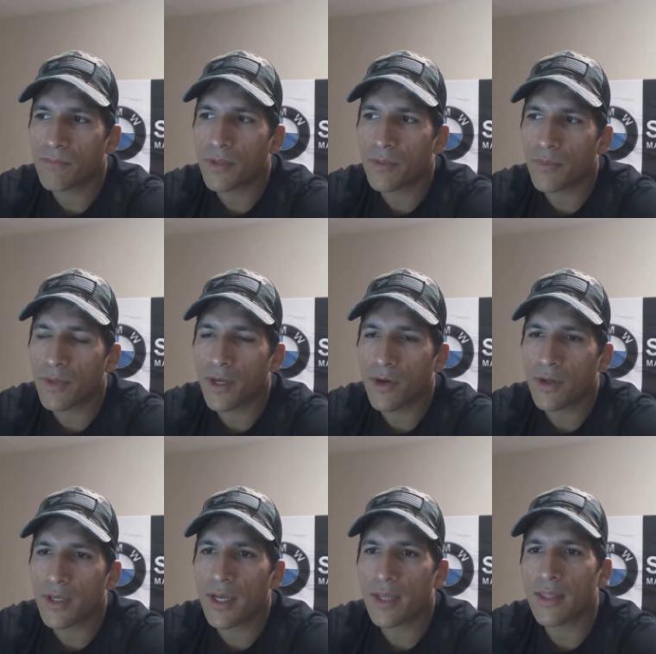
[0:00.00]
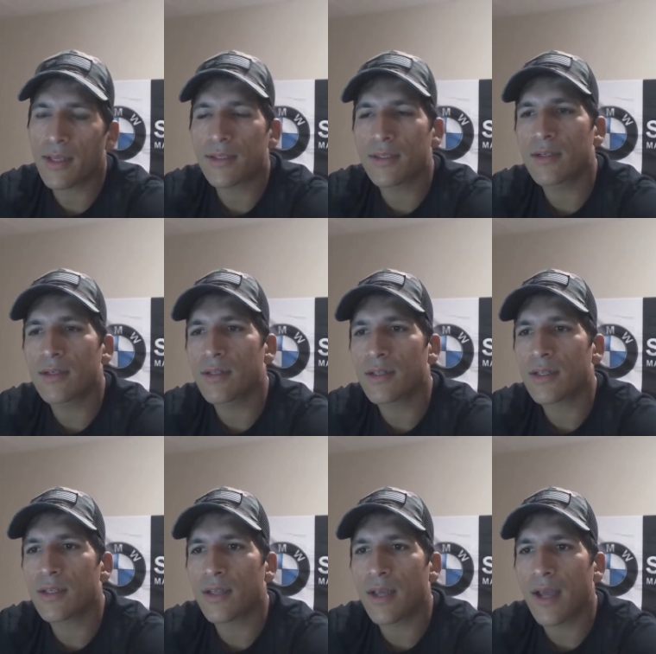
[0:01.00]
they're pretty okay. They
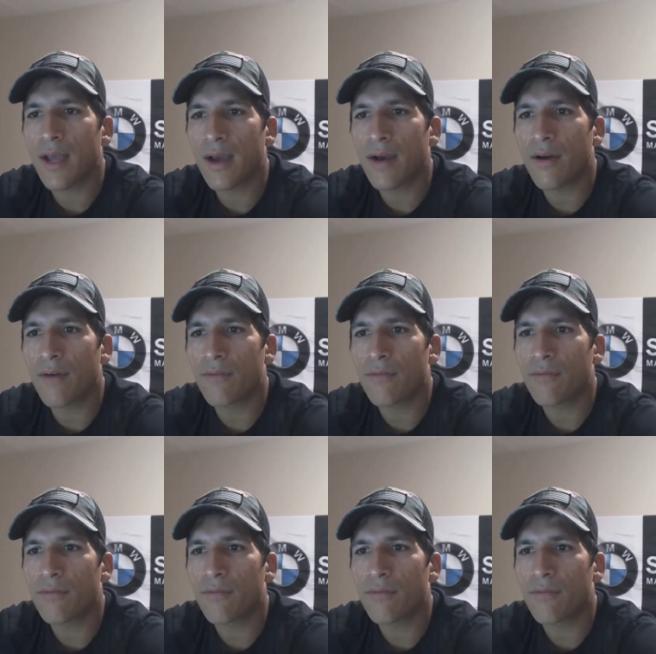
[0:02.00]
still have